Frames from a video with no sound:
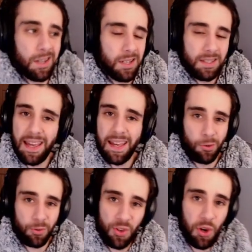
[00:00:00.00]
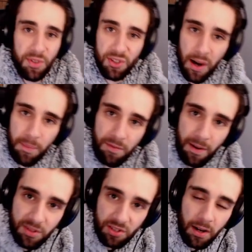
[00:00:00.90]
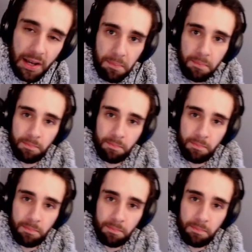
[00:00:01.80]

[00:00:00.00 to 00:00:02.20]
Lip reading: October time, November time.